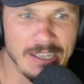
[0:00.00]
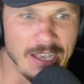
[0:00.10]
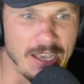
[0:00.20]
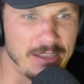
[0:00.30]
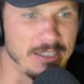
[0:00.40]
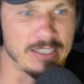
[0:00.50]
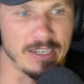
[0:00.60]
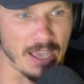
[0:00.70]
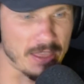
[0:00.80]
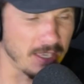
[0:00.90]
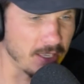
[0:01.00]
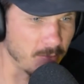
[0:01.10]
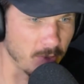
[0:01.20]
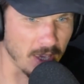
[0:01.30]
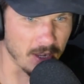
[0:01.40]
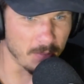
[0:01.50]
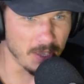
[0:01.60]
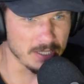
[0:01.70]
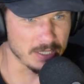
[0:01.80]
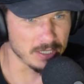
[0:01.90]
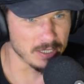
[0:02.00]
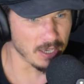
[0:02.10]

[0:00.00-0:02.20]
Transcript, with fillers: Uh, listen, I think we had amazing